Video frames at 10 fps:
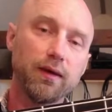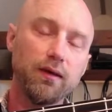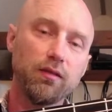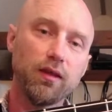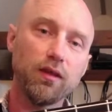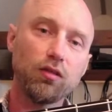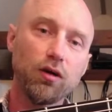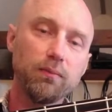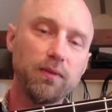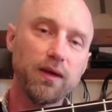Okay, take your
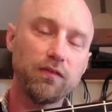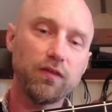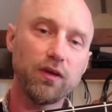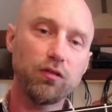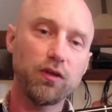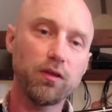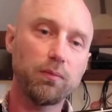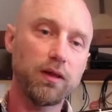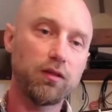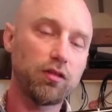time, get your fingers in
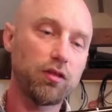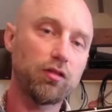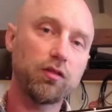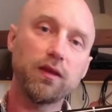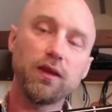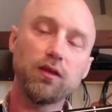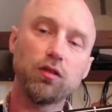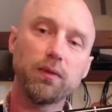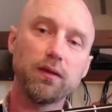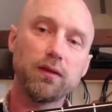the places they need
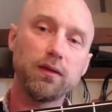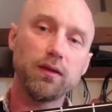to be.